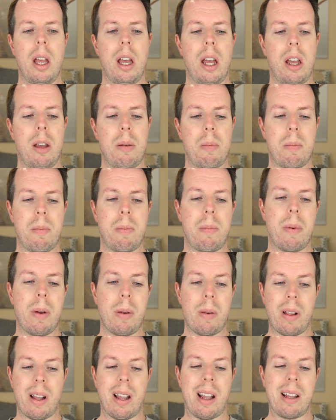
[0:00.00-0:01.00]

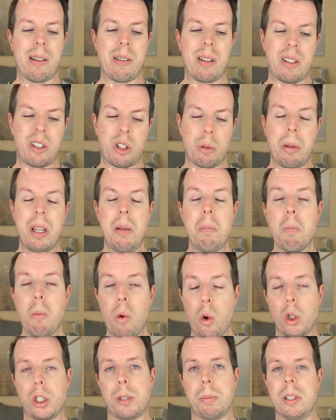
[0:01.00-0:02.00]
But to be
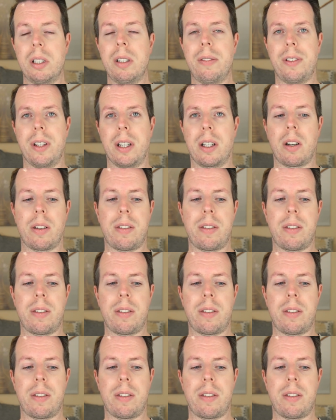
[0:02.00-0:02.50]
more specific,